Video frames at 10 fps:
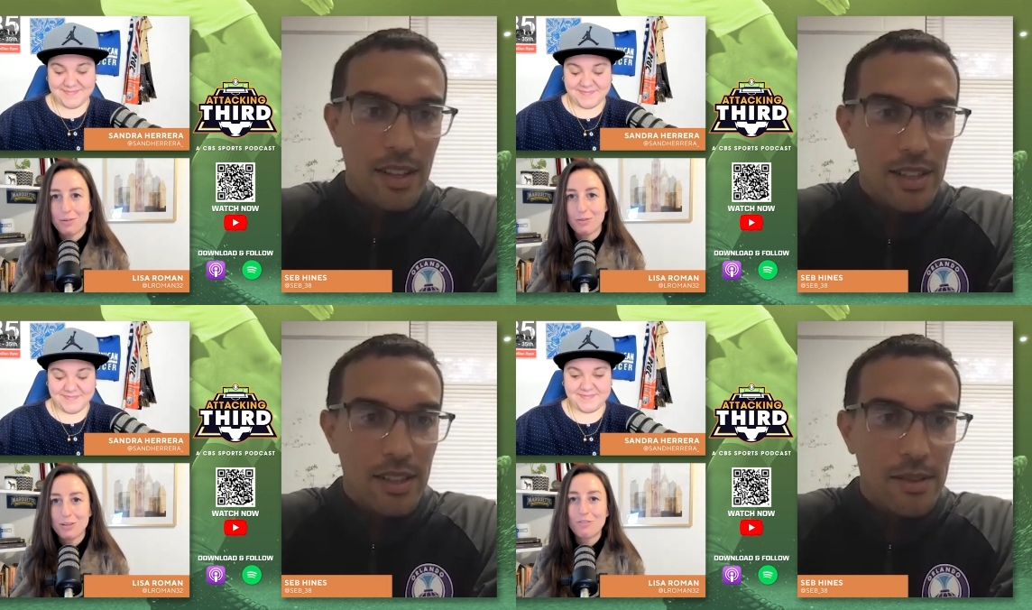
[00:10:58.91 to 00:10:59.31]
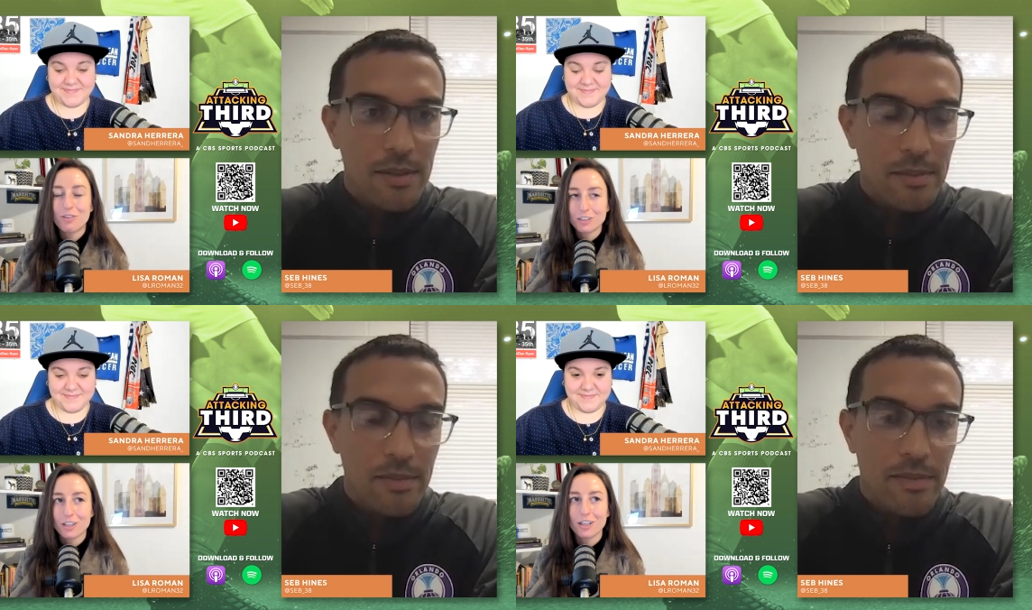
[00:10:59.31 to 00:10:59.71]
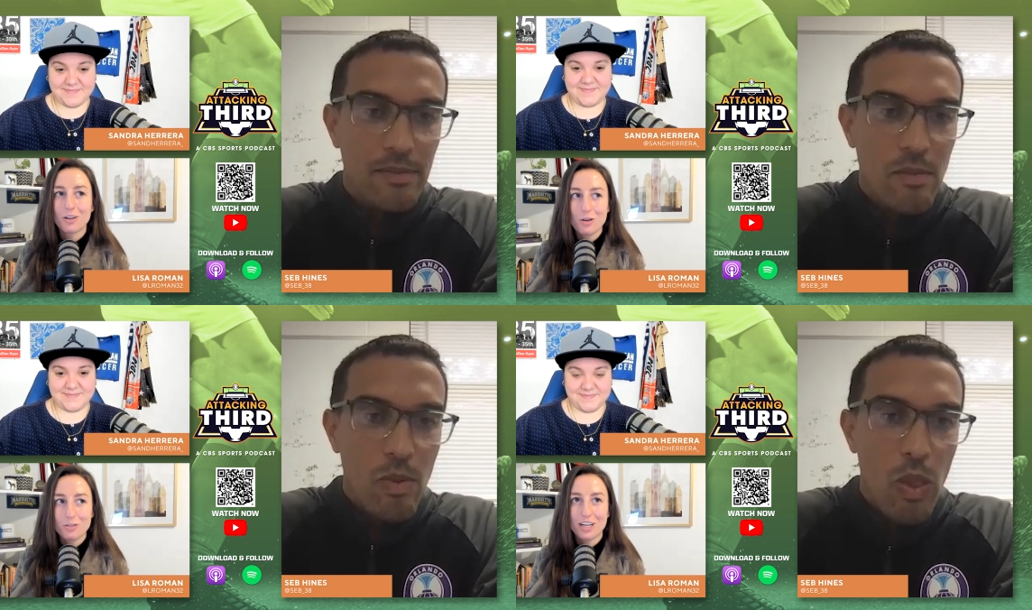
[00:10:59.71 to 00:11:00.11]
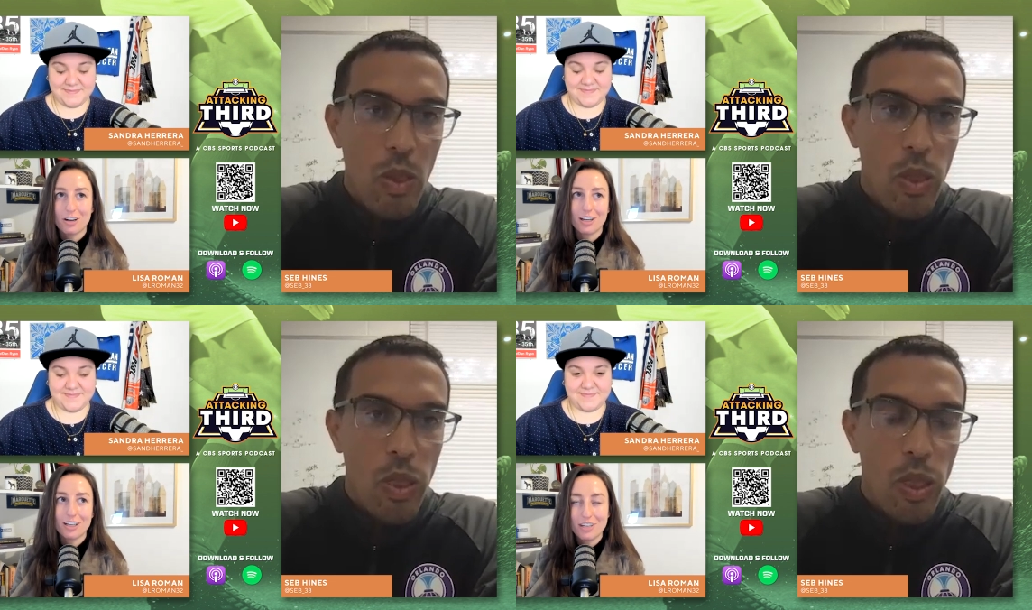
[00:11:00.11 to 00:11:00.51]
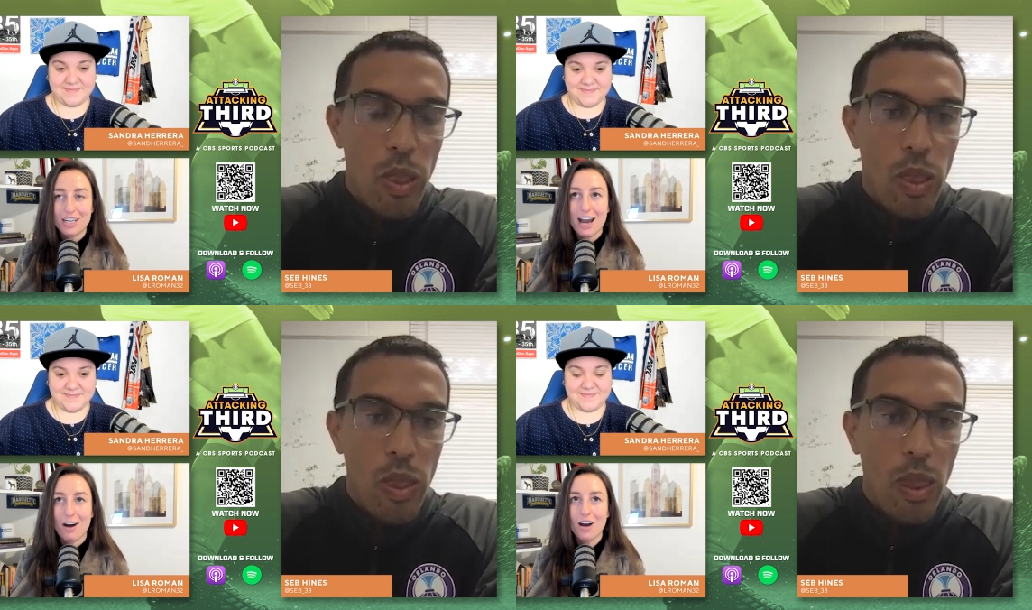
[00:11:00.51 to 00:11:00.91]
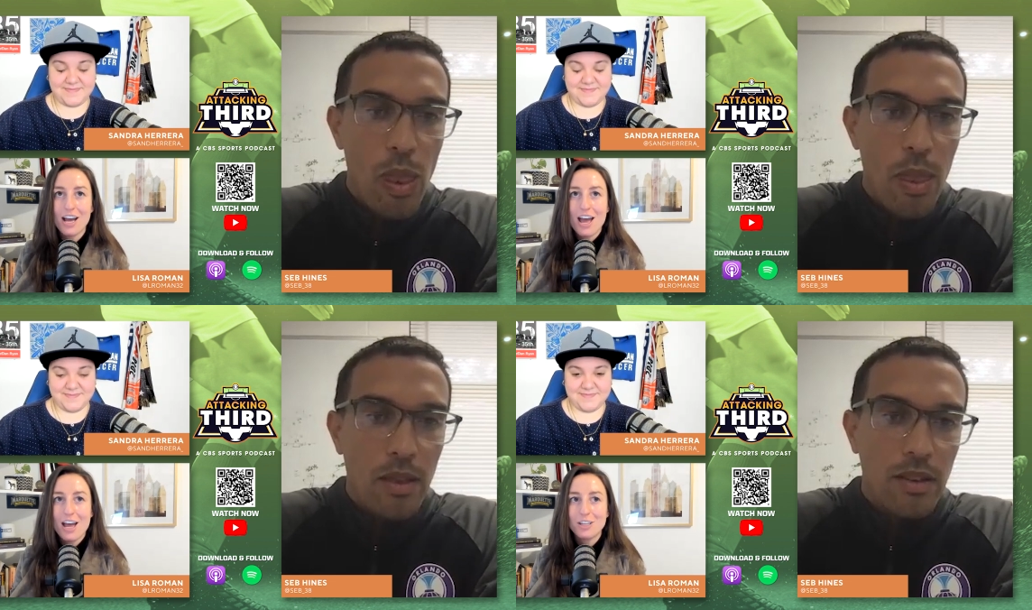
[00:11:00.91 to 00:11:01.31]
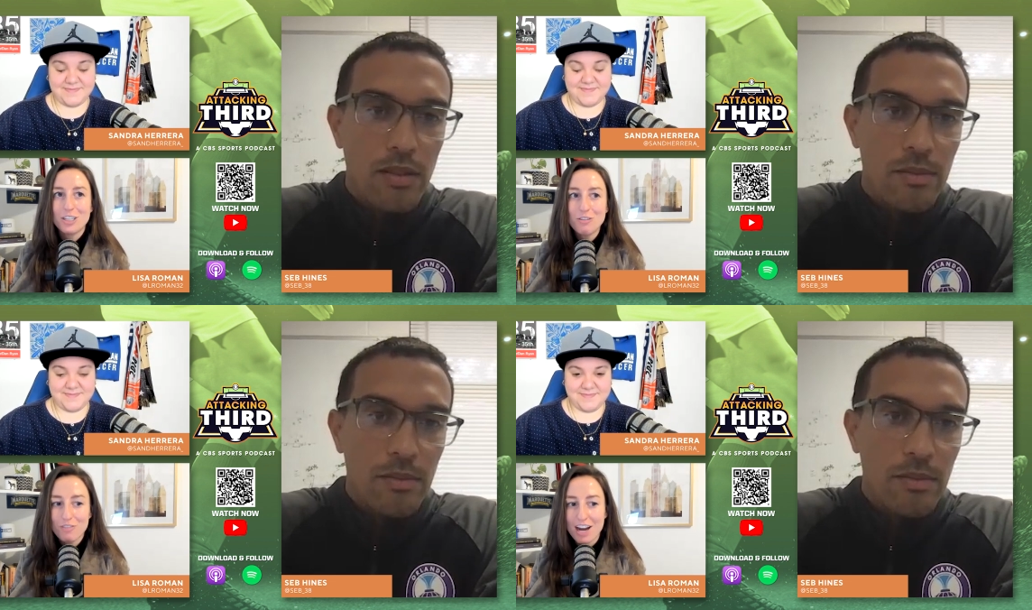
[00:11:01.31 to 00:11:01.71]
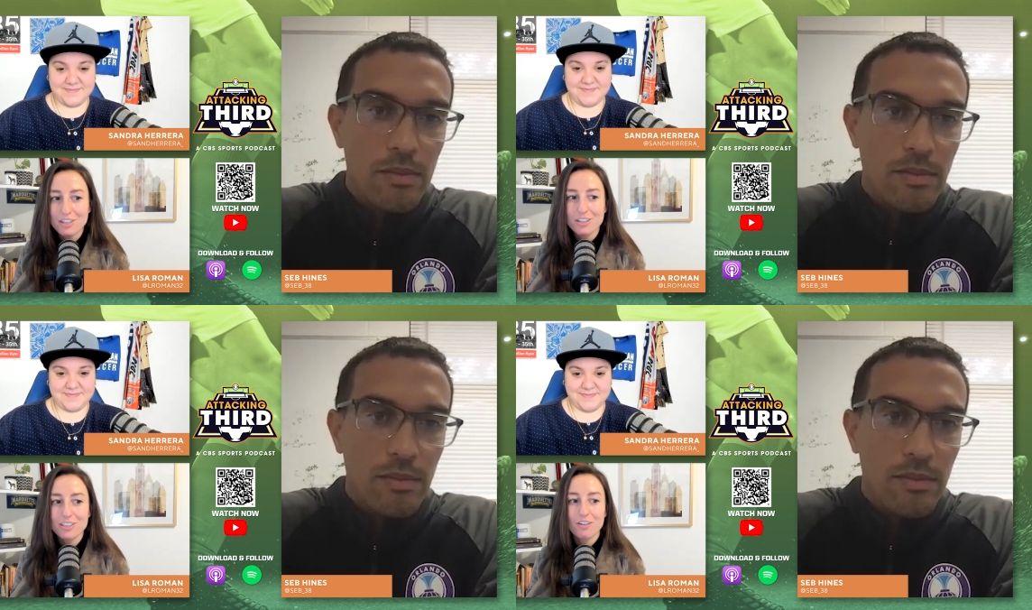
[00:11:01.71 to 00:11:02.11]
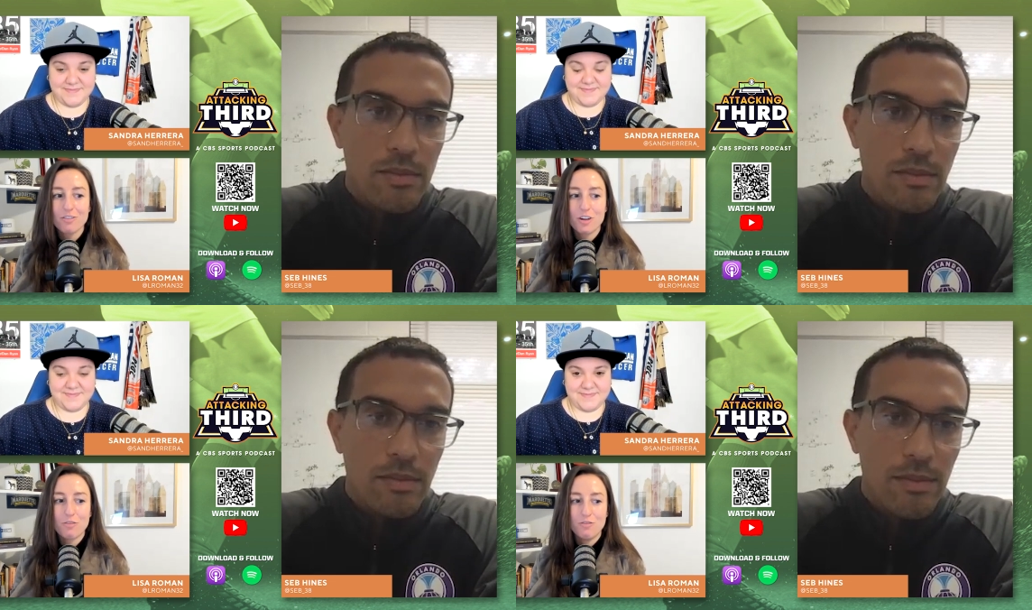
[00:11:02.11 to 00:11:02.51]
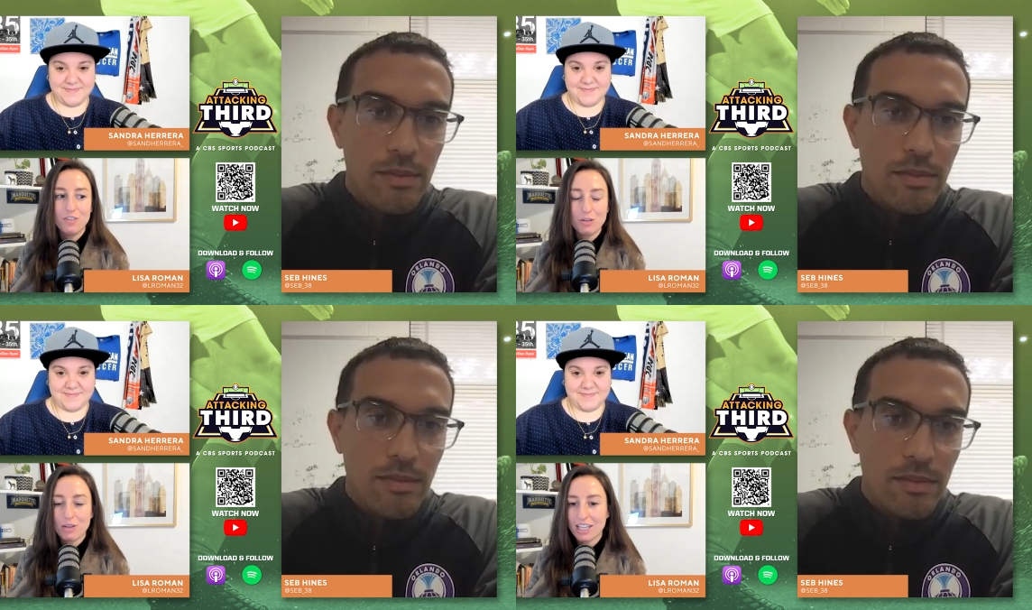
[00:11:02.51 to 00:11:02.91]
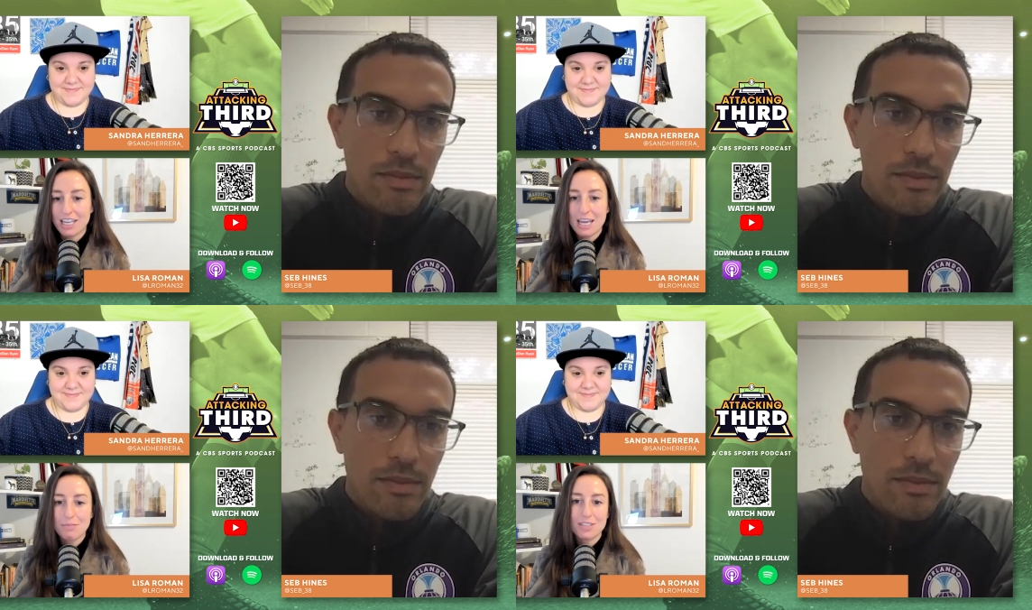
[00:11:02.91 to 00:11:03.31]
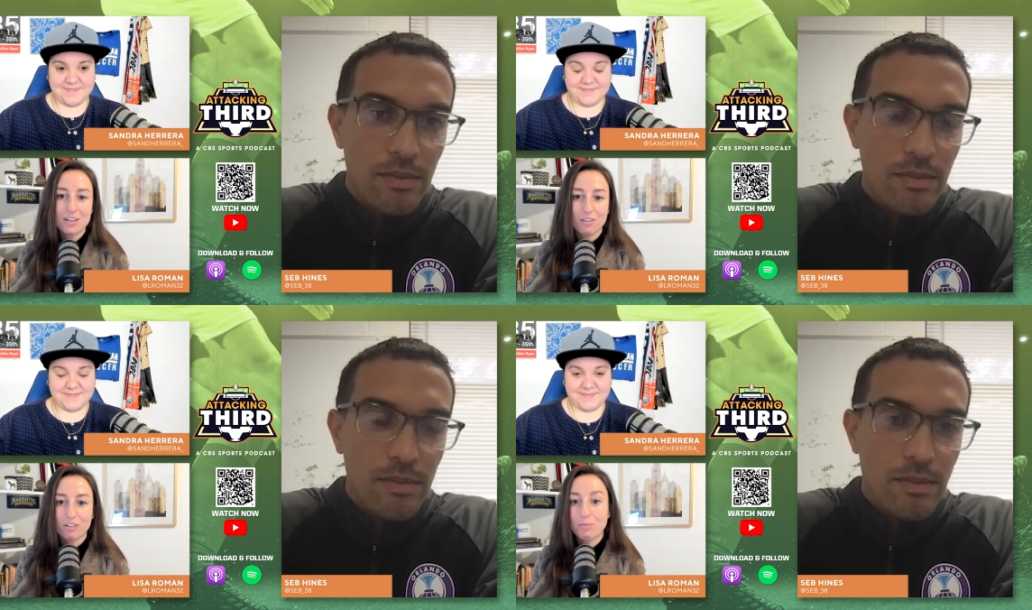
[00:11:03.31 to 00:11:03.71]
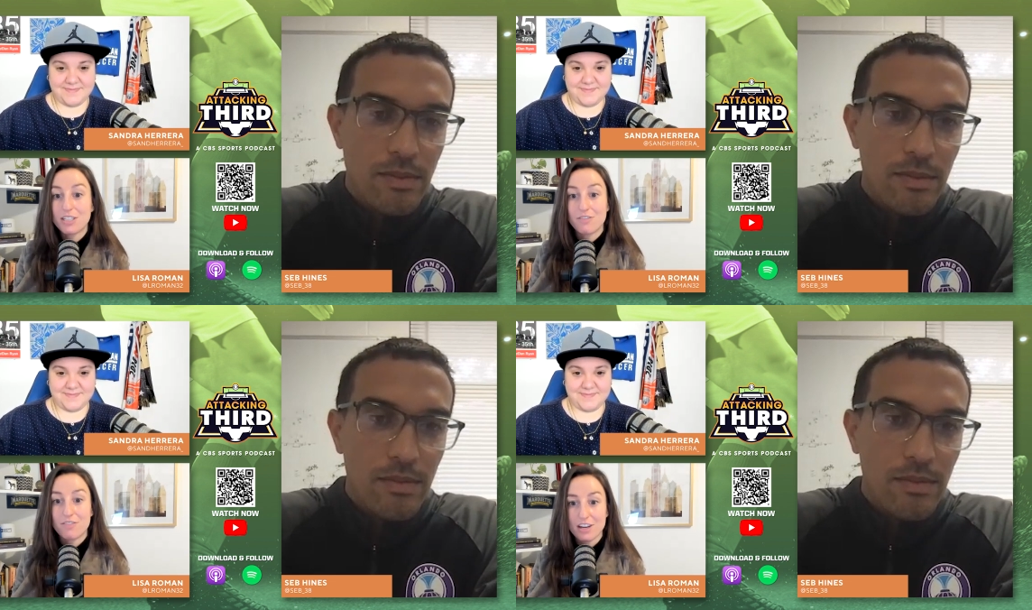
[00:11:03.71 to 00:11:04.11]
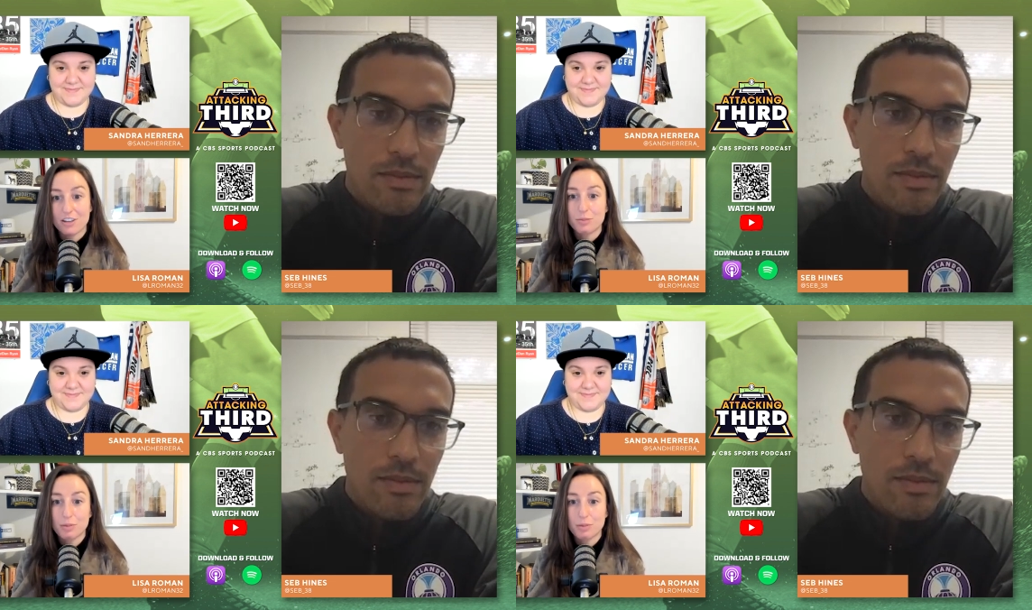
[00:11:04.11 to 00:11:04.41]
Speaker 1: But when you first started coaching, or even now, do you find yourself viewing the game still from a defender's